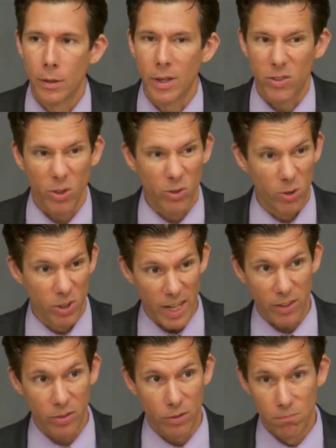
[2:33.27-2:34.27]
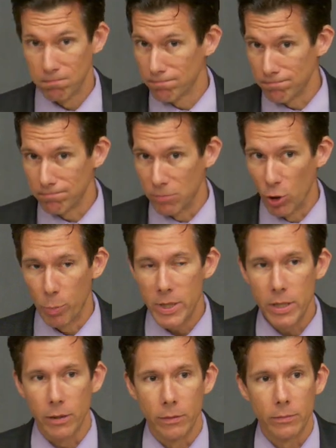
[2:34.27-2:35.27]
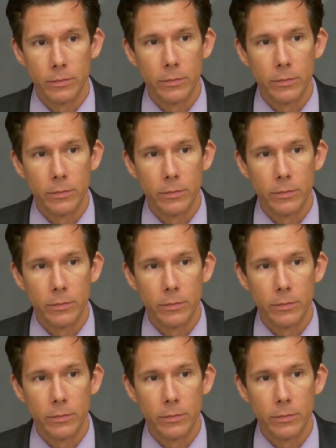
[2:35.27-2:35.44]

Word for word: It's also less European.